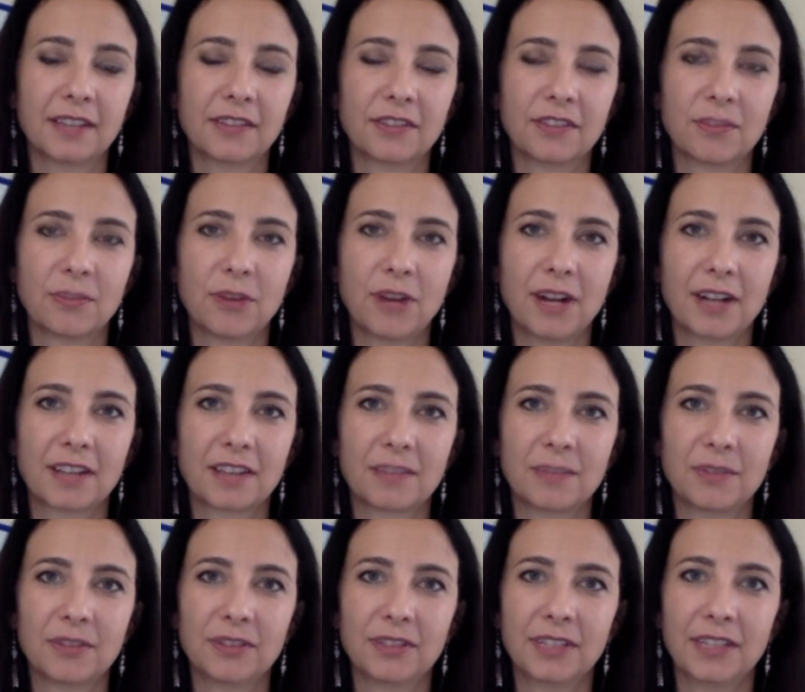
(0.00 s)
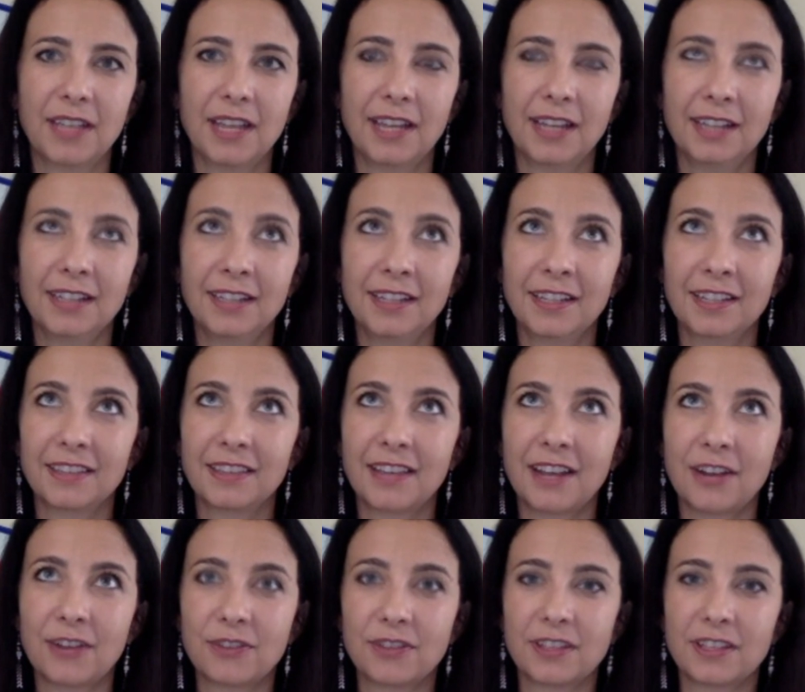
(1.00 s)
there's approximately
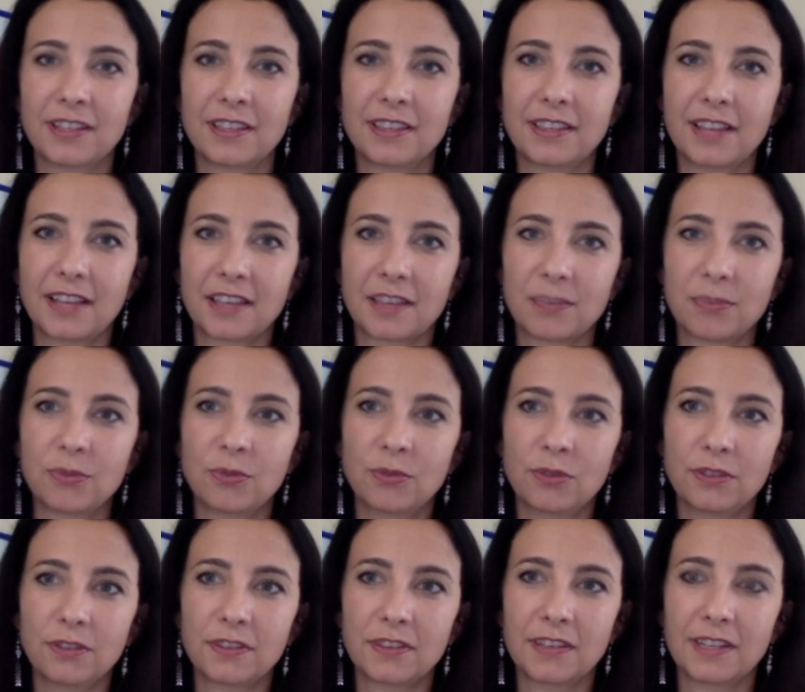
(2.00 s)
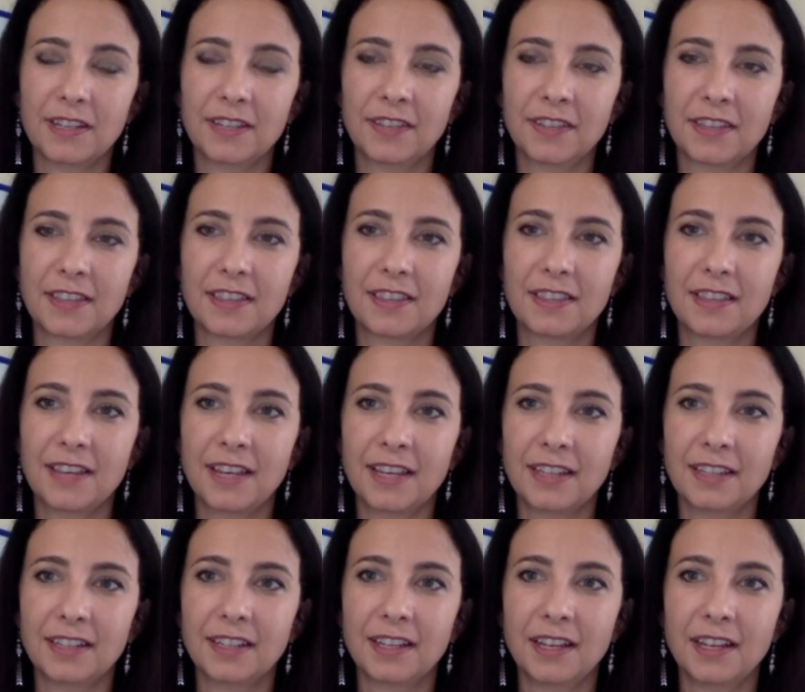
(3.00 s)
88,000 cesspools in the
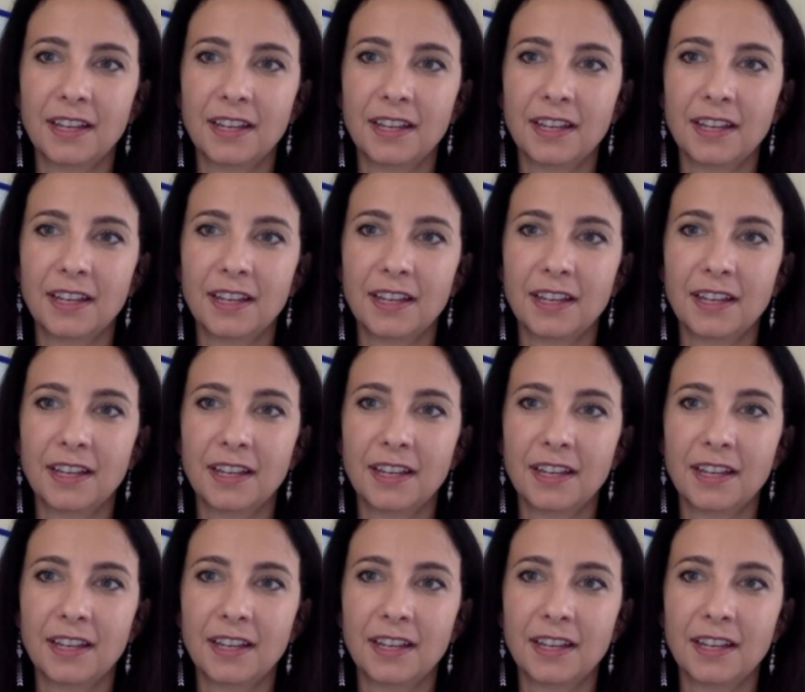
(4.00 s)
state.